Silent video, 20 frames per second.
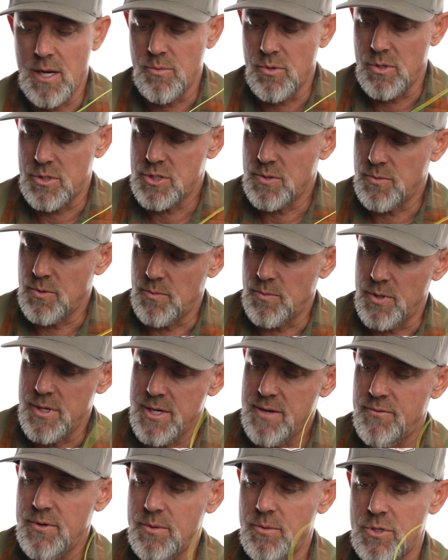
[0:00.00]
when we're
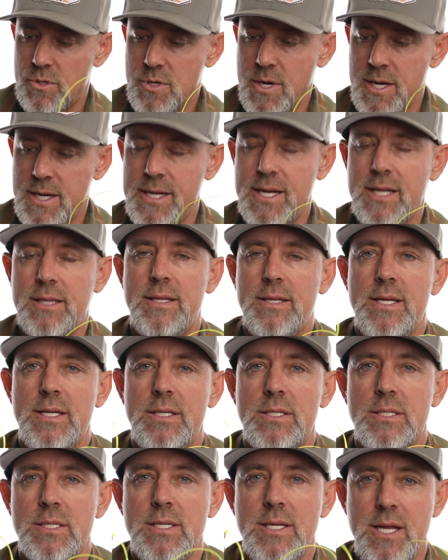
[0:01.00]
nymphing, we're trying to get
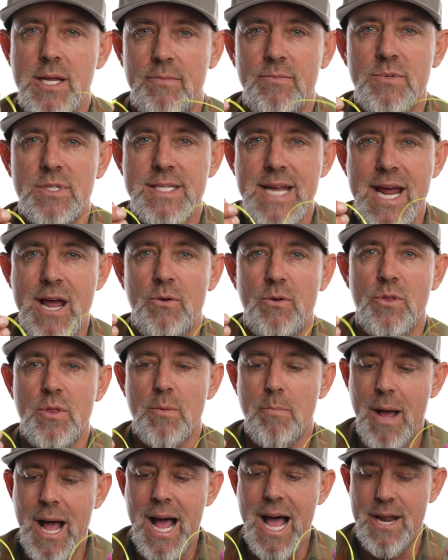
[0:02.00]
these nymphs down to the
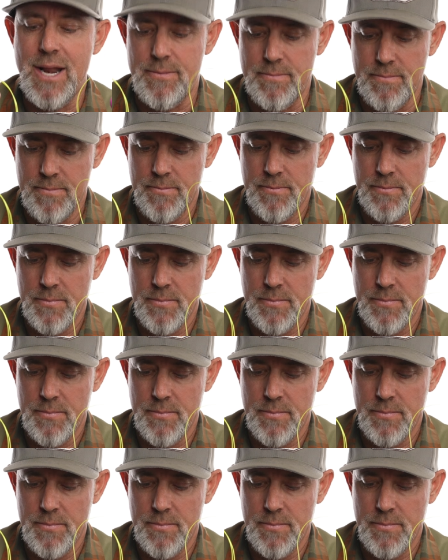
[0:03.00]
bottom.